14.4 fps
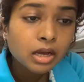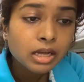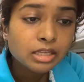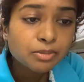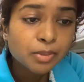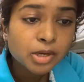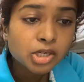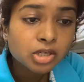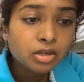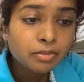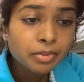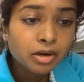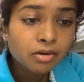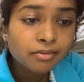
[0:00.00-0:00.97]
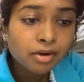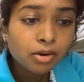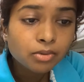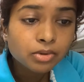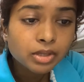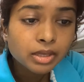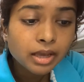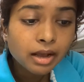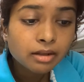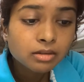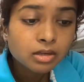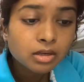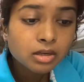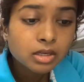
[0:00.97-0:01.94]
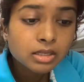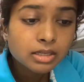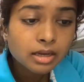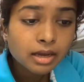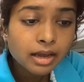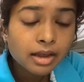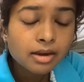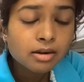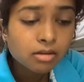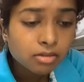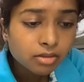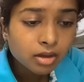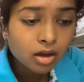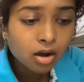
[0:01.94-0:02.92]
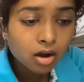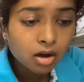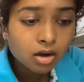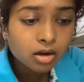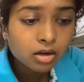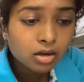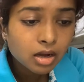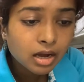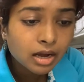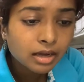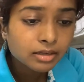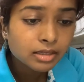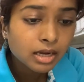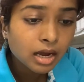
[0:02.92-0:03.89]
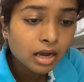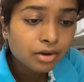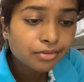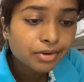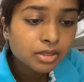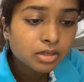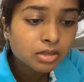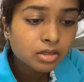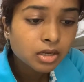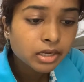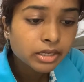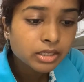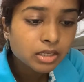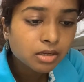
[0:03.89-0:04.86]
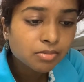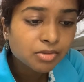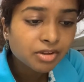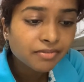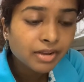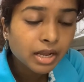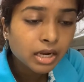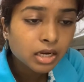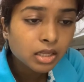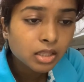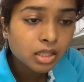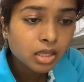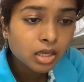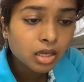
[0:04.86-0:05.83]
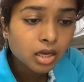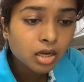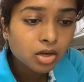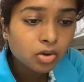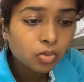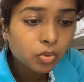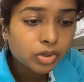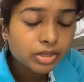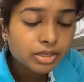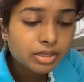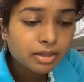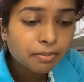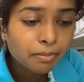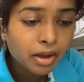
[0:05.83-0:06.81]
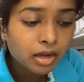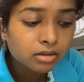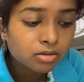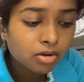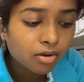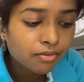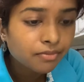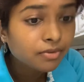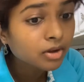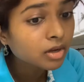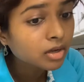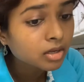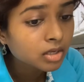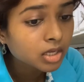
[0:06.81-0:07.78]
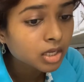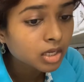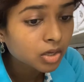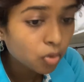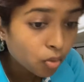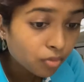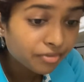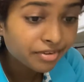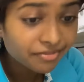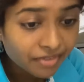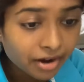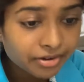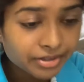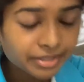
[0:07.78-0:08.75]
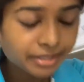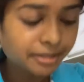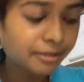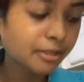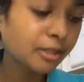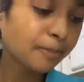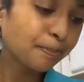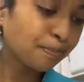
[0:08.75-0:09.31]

especially being around the elderly because again they are at high risk in terms of getting the uh, worst impact of the COVID virus.